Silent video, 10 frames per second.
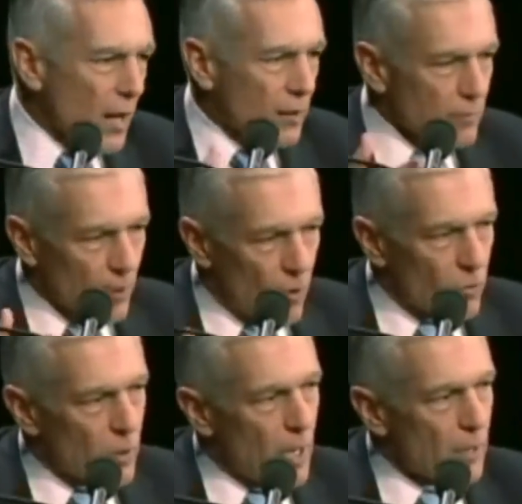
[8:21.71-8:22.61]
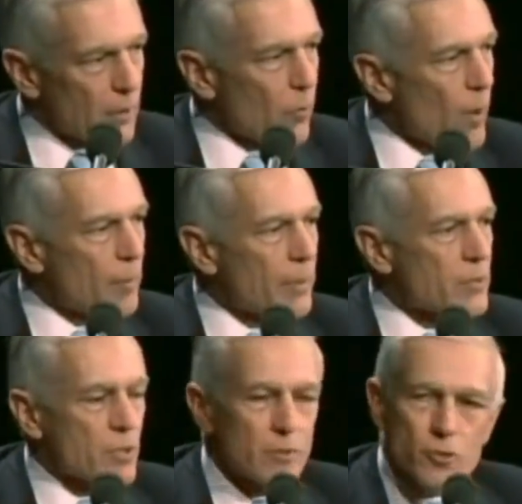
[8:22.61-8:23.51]
load and cock their weapons
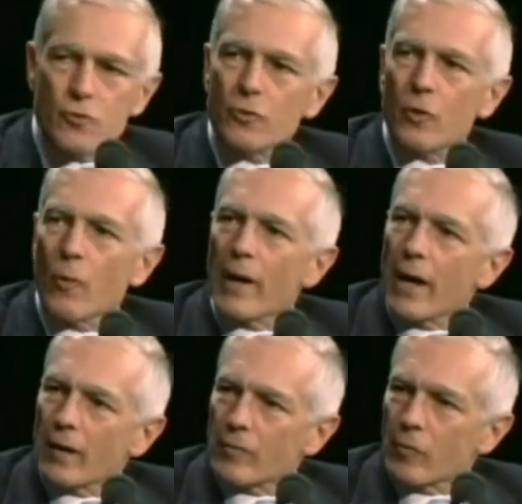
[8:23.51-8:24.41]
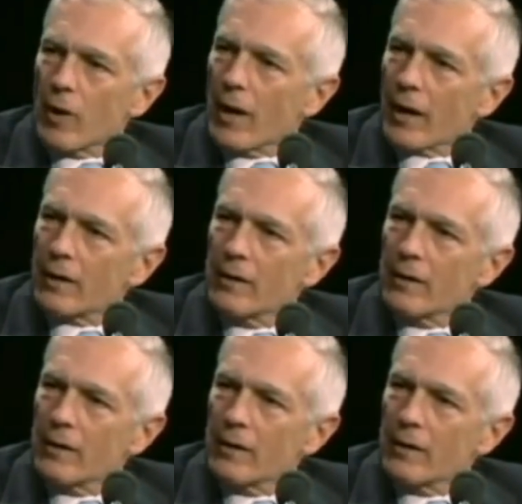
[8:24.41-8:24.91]
and shoot their way out of Iraq.